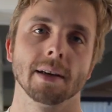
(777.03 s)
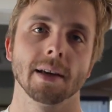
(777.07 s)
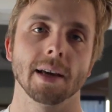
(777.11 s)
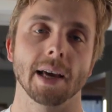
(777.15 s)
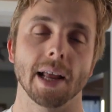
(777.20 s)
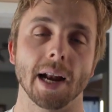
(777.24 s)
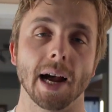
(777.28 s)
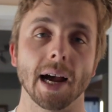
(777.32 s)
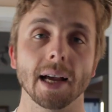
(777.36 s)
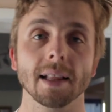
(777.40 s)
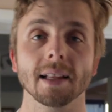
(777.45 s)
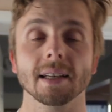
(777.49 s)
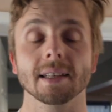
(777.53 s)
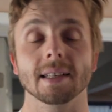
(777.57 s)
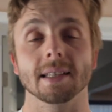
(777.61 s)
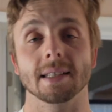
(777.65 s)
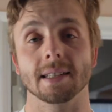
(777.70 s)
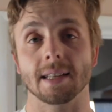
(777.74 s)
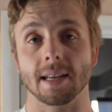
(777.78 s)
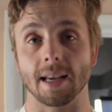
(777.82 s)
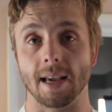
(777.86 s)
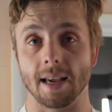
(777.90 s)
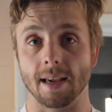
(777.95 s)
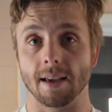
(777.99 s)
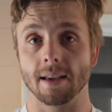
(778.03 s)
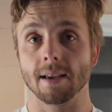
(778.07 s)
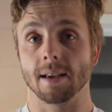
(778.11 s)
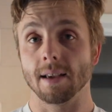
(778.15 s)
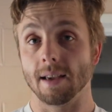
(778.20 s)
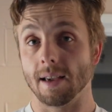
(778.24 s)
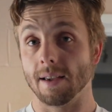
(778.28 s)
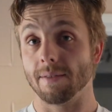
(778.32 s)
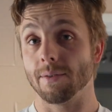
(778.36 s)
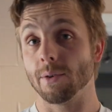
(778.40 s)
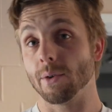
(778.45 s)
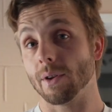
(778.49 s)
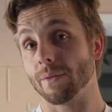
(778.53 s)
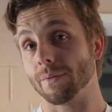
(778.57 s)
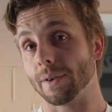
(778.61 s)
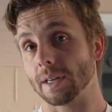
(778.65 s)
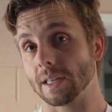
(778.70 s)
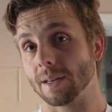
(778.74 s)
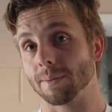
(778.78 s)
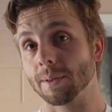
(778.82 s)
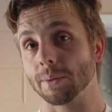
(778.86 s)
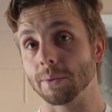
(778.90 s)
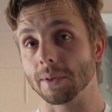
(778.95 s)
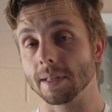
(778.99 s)
And I like to say, if you can find
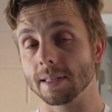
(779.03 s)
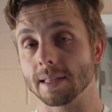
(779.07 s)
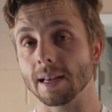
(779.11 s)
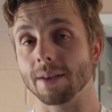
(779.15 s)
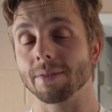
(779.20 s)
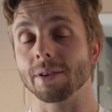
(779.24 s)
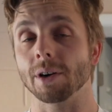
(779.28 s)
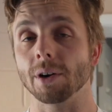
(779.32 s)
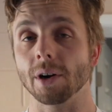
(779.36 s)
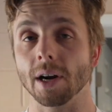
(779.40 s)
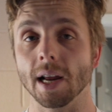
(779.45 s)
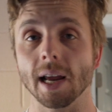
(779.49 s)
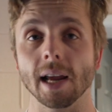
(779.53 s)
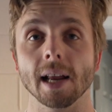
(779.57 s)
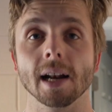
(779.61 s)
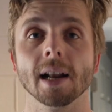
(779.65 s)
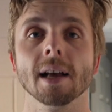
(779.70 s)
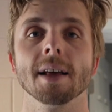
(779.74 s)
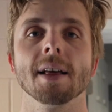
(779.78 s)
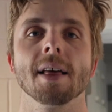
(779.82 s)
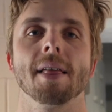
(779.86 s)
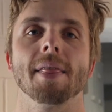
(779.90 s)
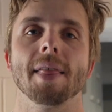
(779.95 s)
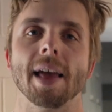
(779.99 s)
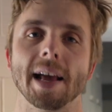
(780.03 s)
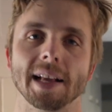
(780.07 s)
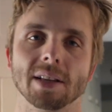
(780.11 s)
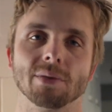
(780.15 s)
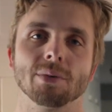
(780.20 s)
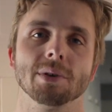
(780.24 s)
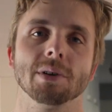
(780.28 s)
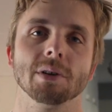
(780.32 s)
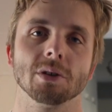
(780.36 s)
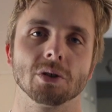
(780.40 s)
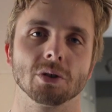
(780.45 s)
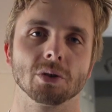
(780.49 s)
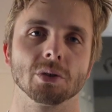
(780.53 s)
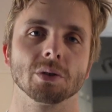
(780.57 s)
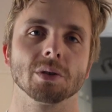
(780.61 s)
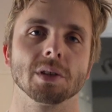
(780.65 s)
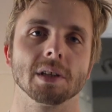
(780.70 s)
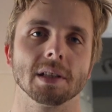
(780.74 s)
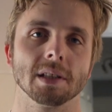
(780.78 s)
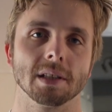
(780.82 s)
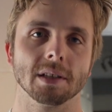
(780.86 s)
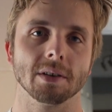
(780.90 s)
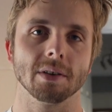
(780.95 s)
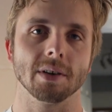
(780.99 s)
something with 7 or 8, that's where you're truly
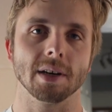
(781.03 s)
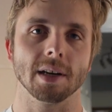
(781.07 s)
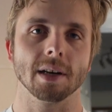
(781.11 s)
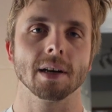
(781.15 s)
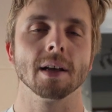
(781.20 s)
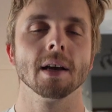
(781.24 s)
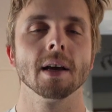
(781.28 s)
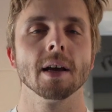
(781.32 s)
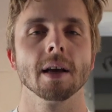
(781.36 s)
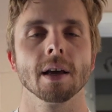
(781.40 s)
in the green.